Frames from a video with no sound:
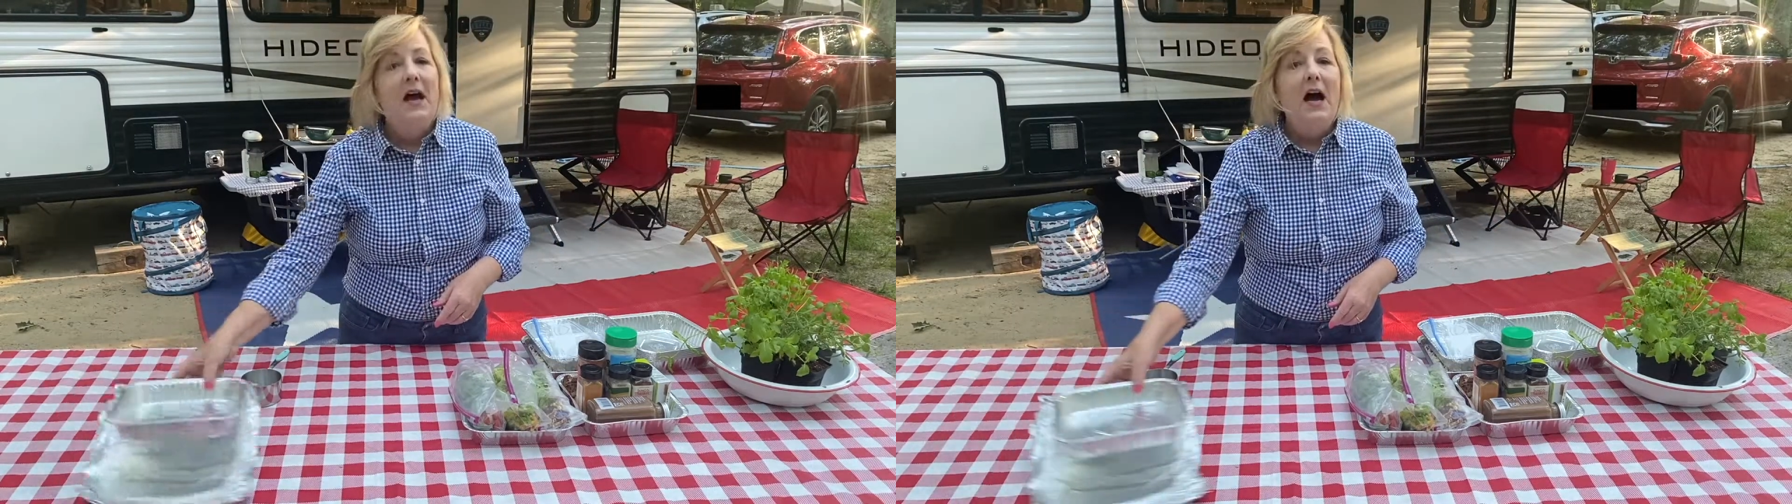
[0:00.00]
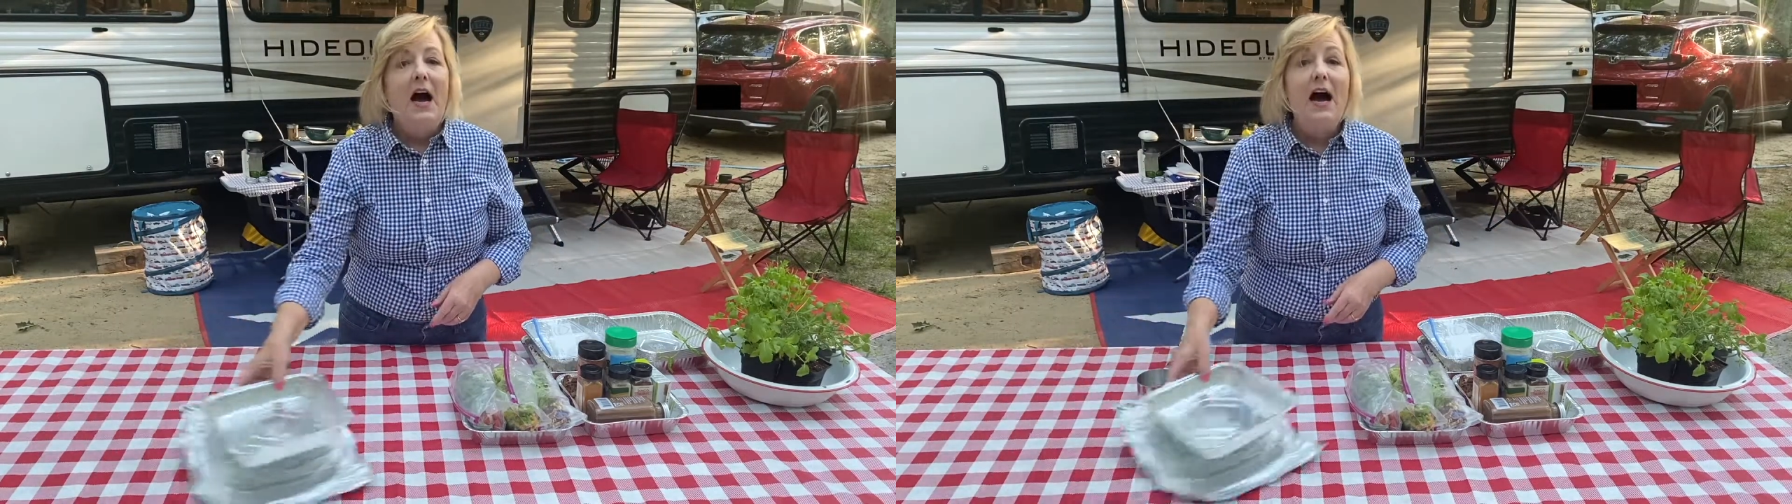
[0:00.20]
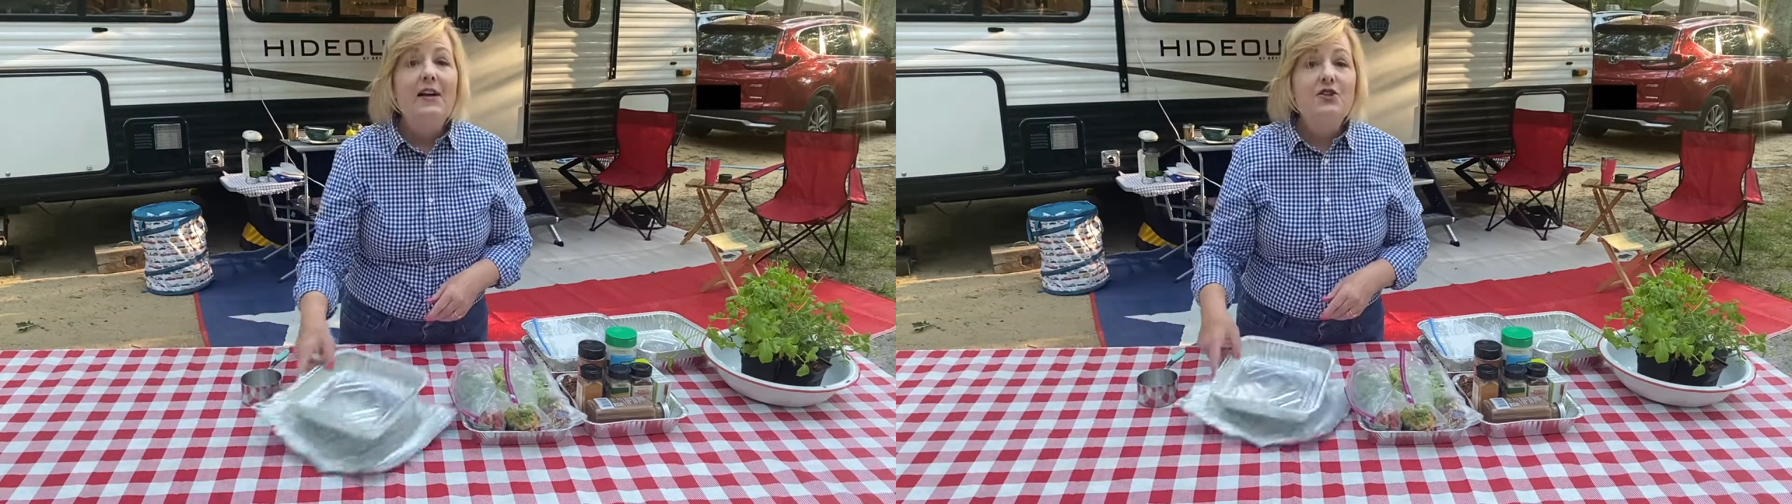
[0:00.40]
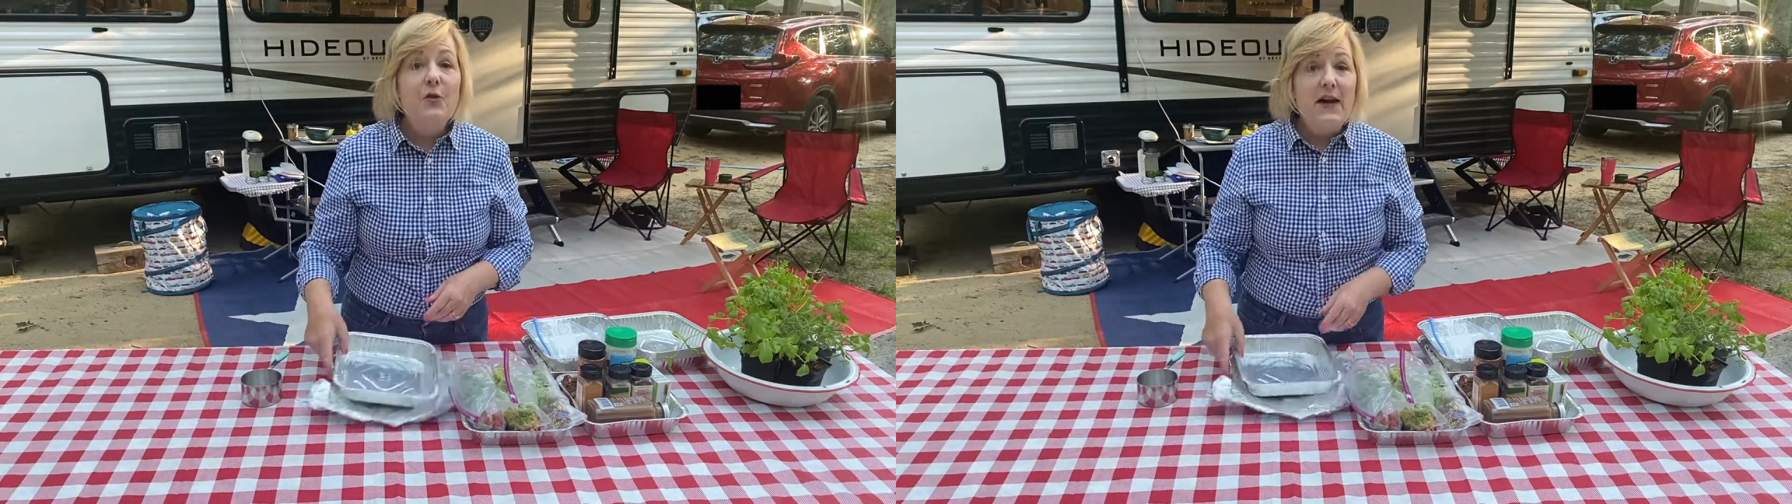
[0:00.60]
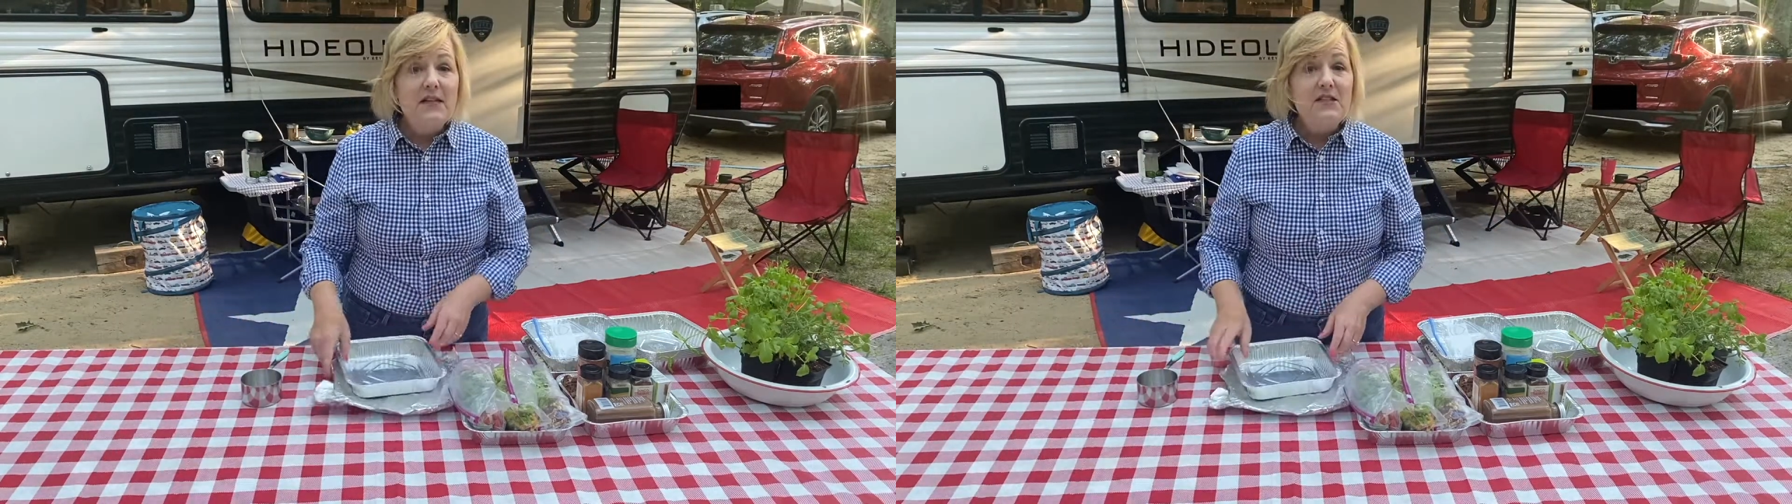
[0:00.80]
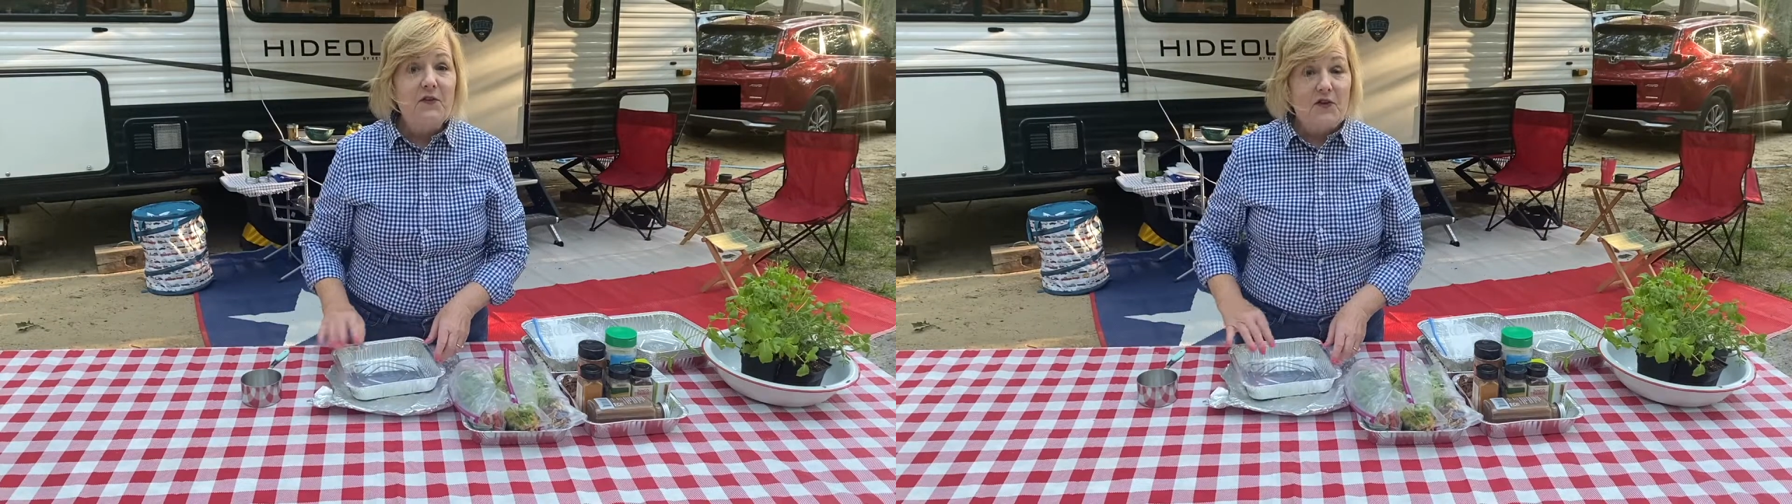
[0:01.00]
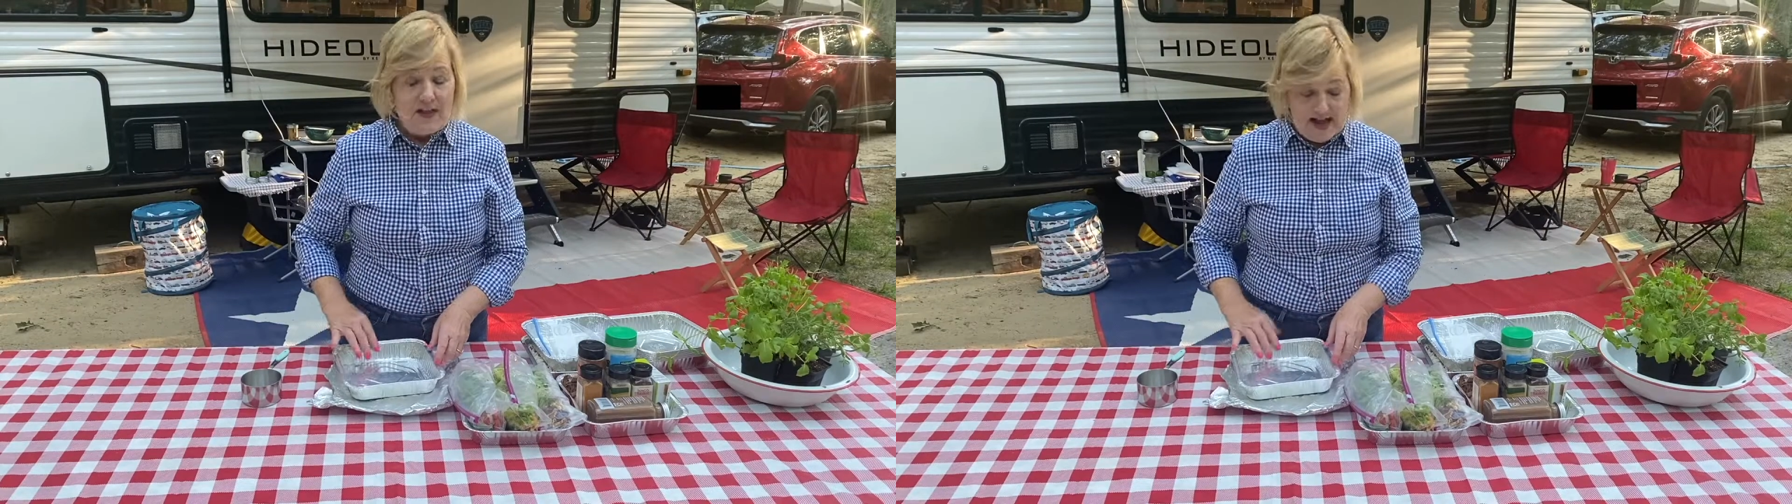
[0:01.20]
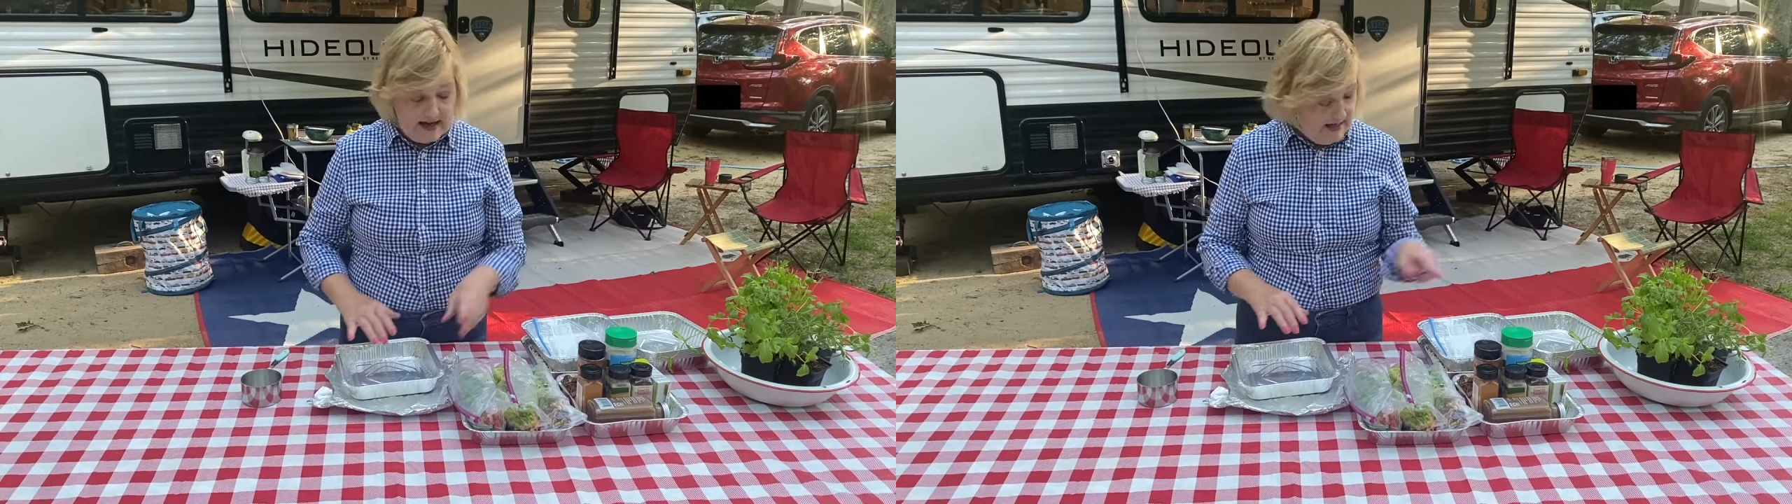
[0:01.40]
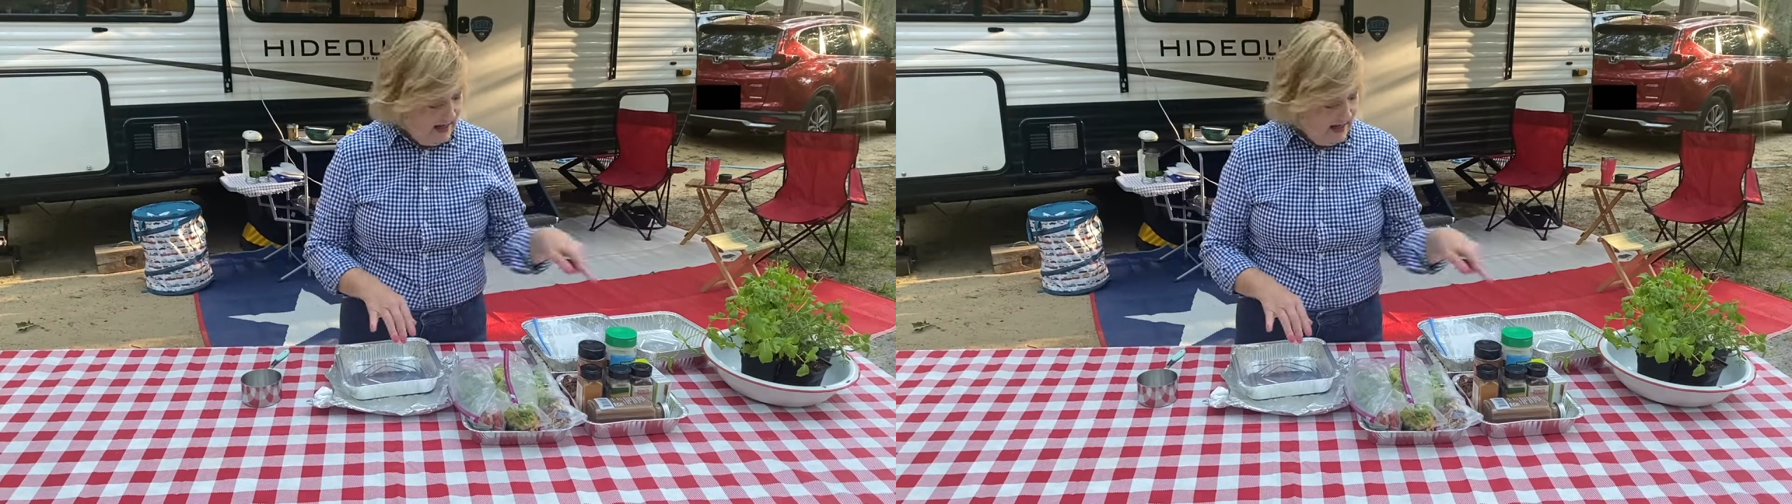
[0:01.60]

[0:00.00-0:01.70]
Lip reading: I transfer that